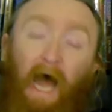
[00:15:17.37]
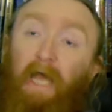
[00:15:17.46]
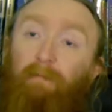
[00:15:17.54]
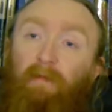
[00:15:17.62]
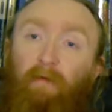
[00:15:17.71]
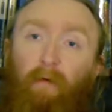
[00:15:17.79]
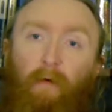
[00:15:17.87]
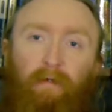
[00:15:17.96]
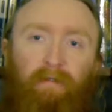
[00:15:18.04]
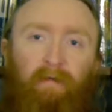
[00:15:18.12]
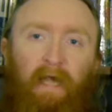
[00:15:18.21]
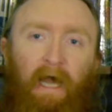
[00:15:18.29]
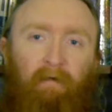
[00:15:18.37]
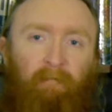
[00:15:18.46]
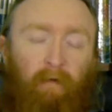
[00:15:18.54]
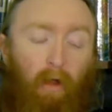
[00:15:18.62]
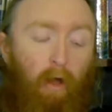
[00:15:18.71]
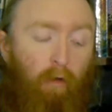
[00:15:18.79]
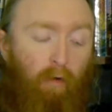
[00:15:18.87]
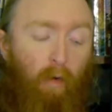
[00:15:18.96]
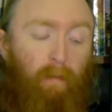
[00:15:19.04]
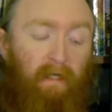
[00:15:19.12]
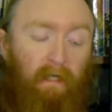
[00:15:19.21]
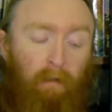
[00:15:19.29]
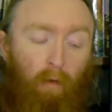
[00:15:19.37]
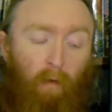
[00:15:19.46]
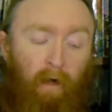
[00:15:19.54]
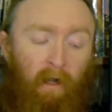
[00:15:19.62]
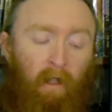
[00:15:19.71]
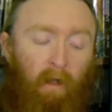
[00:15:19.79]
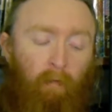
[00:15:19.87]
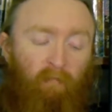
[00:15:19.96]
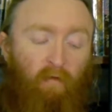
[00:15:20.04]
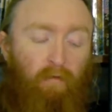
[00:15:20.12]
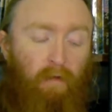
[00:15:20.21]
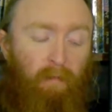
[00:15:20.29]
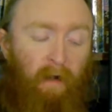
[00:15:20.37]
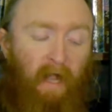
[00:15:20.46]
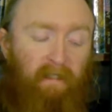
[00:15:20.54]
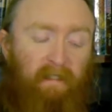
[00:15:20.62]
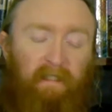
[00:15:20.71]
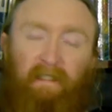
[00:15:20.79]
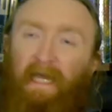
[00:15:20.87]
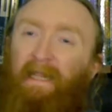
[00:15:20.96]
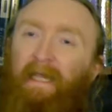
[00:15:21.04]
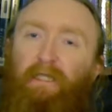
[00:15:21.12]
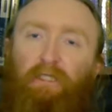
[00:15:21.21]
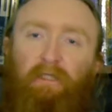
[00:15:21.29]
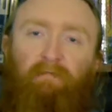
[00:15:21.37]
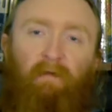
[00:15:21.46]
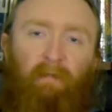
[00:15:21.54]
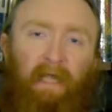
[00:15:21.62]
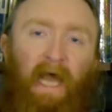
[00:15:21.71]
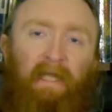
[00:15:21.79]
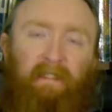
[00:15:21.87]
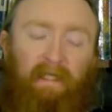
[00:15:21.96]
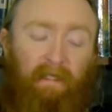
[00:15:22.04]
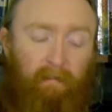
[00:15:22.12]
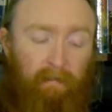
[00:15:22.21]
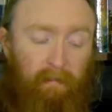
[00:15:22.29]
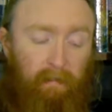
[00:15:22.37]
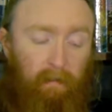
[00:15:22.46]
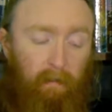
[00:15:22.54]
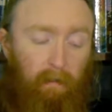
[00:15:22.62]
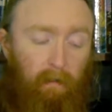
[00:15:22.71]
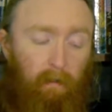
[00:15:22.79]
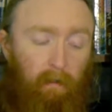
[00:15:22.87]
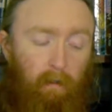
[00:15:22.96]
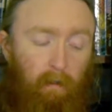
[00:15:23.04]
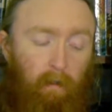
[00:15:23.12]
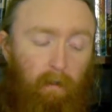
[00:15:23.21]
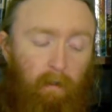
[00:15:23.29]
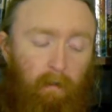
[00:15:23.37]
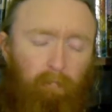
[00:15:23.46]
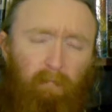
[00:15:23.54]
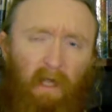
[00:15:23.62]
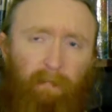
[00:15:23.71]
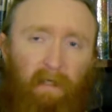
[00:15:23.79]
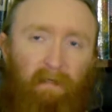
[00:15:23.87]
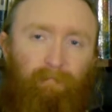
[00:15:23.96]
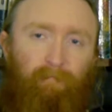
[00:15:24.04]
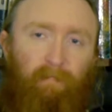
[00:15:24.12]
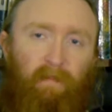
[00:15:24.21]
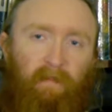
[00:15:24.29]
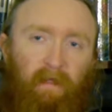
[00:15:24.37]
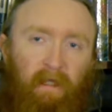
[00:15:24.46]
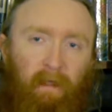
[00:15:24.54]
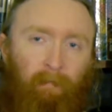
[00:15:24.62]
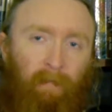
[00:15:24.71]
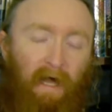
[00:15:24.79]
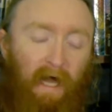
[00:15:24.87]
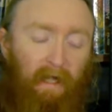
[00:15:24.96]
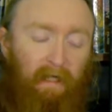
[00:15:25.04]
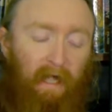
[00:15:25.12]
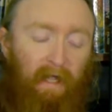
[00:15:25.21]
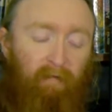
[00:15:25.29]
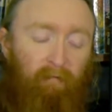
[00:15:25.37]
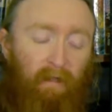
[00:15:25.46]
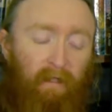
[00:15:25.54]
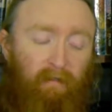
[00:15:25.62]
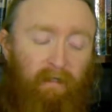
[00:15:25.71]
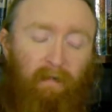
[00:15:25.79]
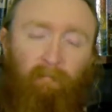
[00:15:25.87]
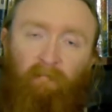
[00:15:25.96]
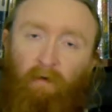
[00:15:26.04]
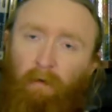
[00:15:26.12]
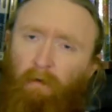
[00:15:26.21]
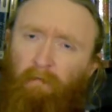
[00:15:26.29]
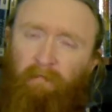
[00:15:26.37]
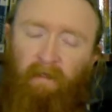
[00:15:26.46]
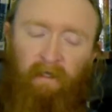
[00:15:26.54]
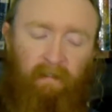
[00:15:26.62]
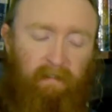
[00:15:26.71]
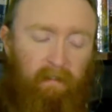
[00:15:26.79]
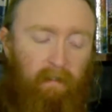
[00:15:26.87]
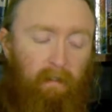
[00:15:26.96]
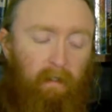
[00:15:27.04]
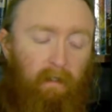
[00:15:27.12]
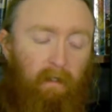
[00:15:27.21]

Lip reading: I had been the go-to guy for Romany lore, voodoo practices, and legend from the Catskills. Maybe, thinking back, I had relied on him for a lot of things.